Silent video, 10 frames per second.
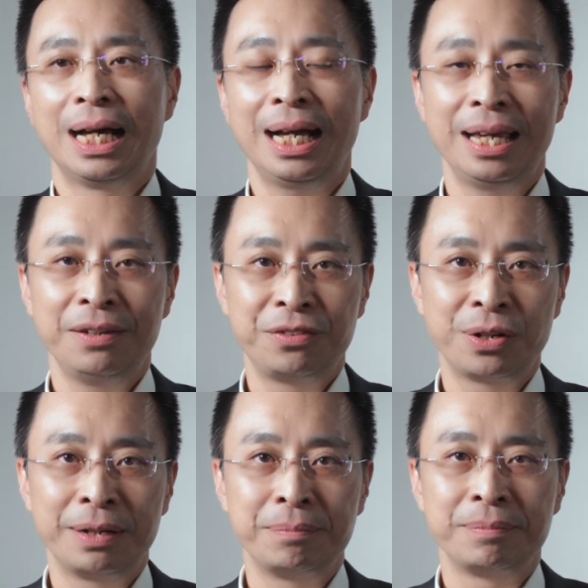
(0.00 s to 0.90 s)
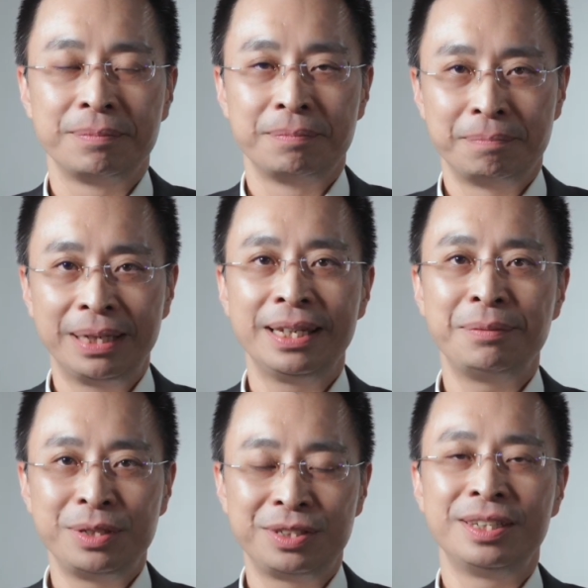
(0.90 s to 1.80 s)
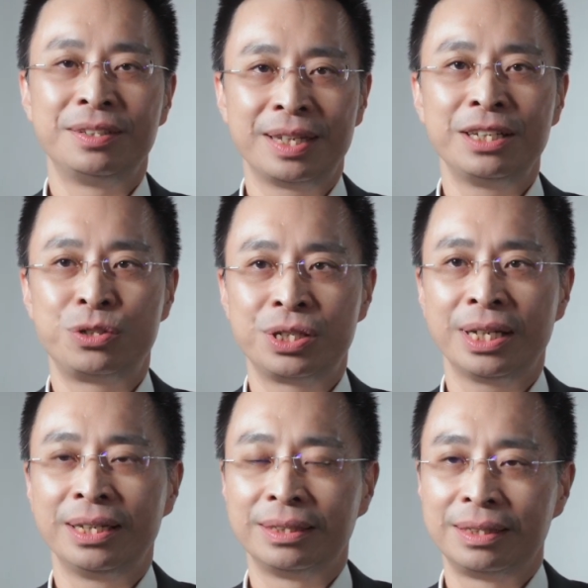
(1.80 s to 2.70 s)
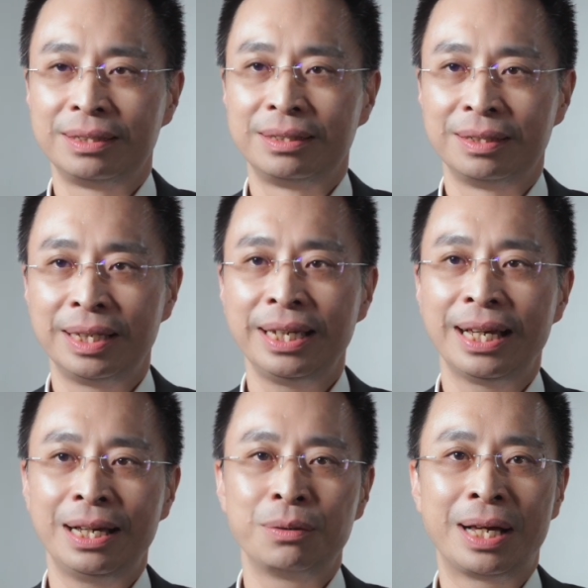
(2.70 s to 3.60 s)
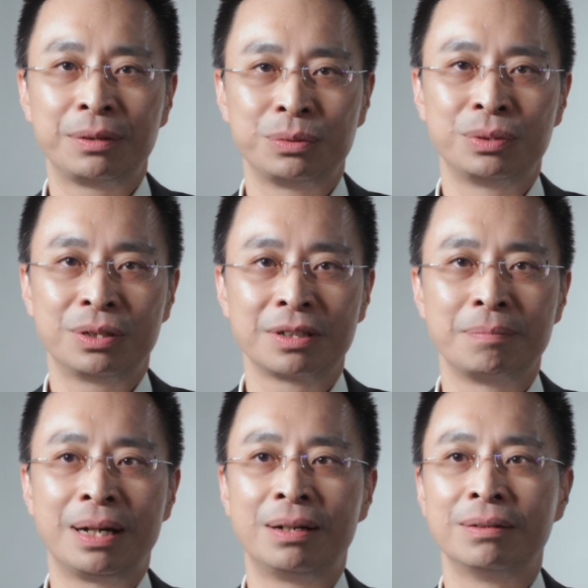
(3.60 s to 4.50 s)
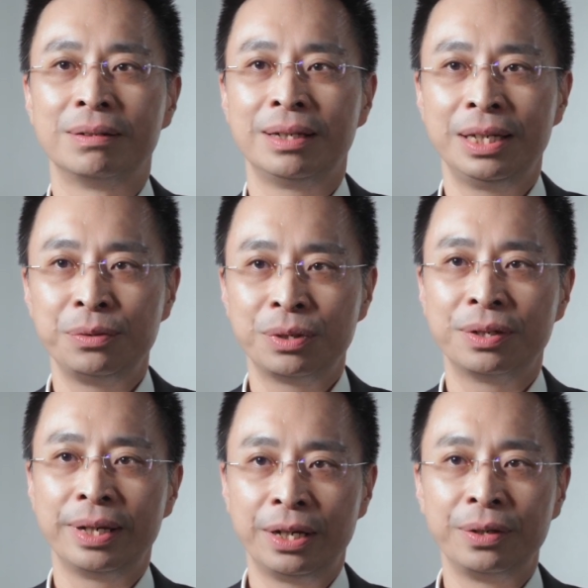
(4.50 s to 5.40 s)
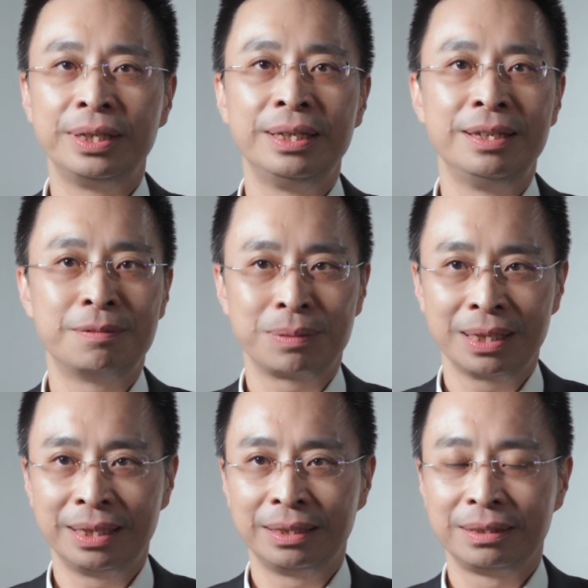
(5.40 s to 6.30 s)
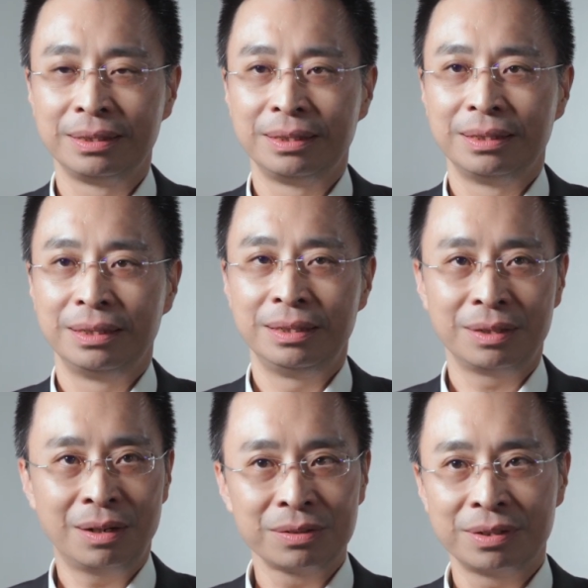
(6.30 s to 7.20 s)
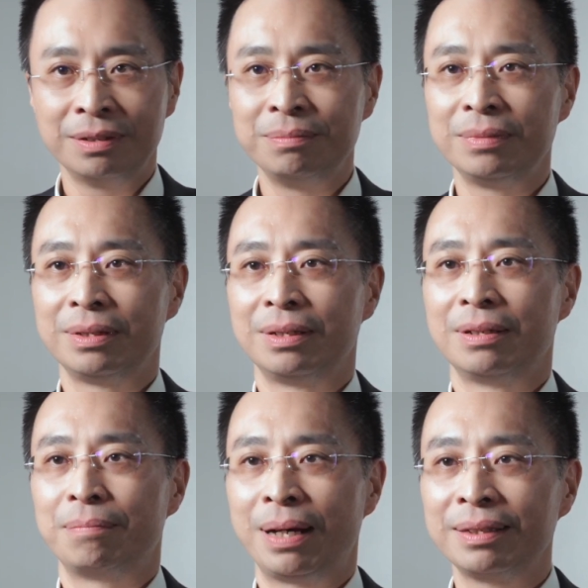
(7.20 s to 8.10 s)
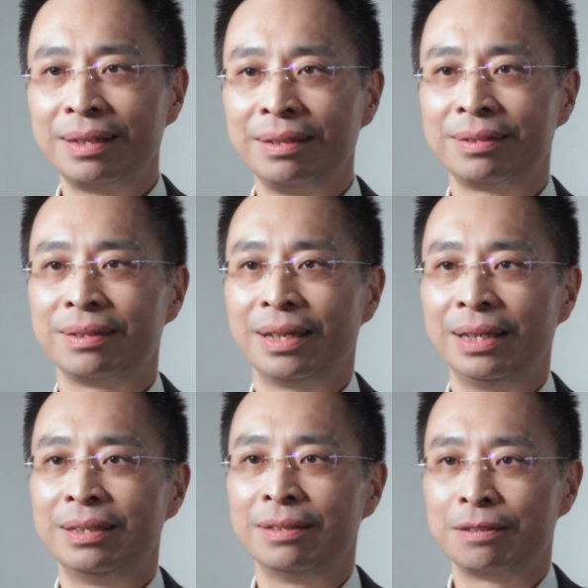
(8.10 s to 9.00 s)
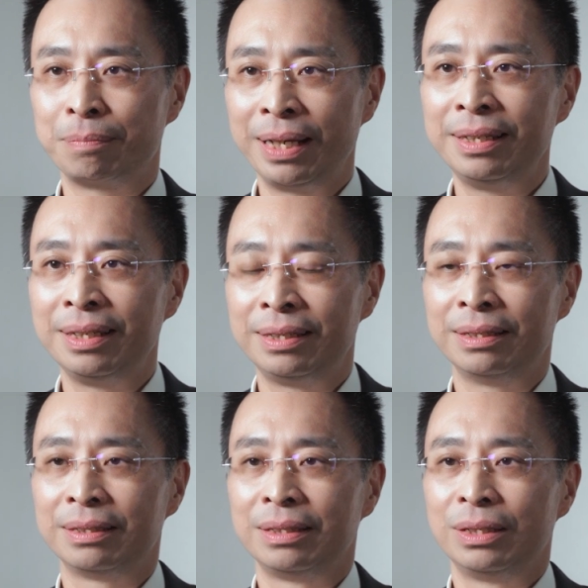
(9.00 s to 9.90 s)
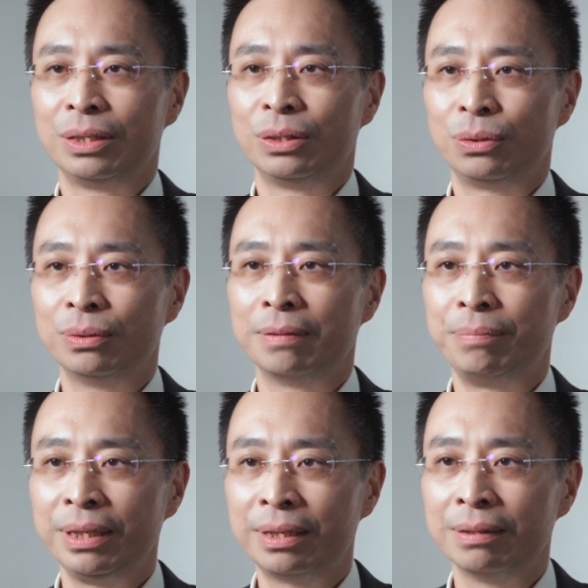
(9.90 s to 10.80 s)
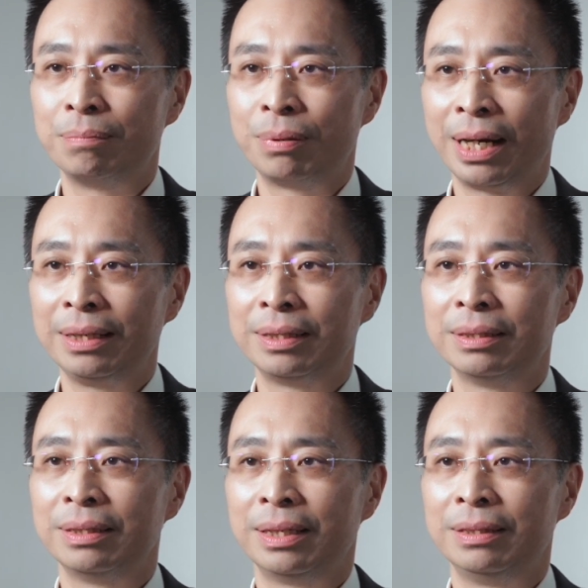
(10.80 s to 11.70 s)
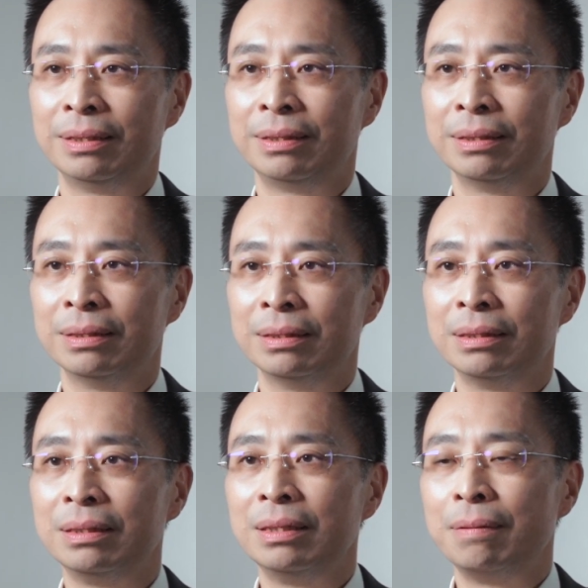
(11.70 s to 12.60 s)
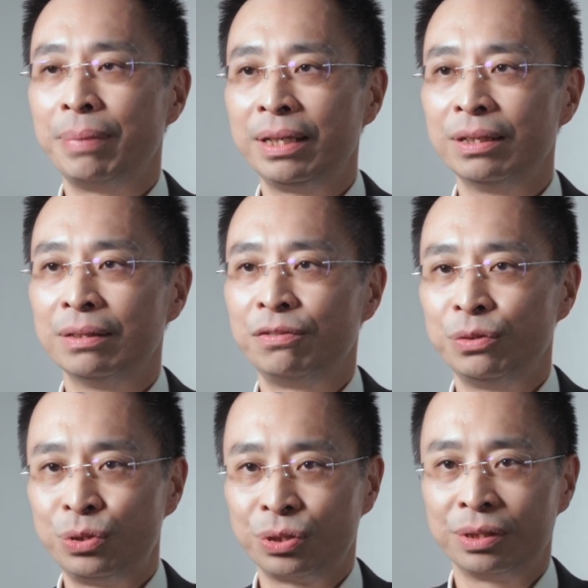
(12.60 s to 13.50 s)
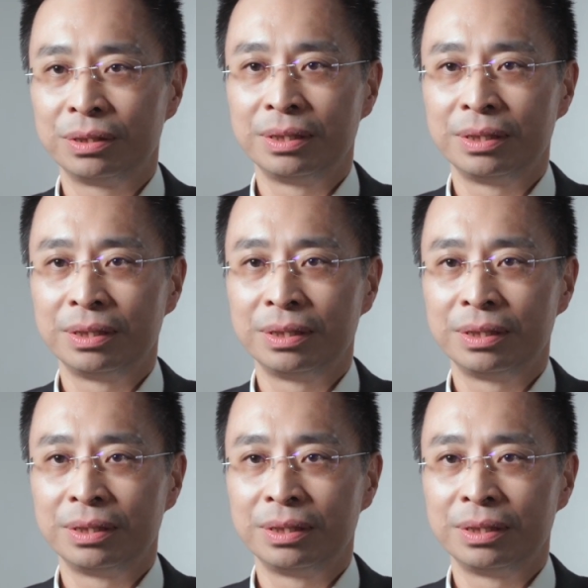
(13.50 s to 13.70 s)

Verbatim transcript: Hi everyone, my name is, is HJ. Today I would like to talk about AUO LED display. It's awesome, boundless and splendid to a bigger, brighter and uh, better future.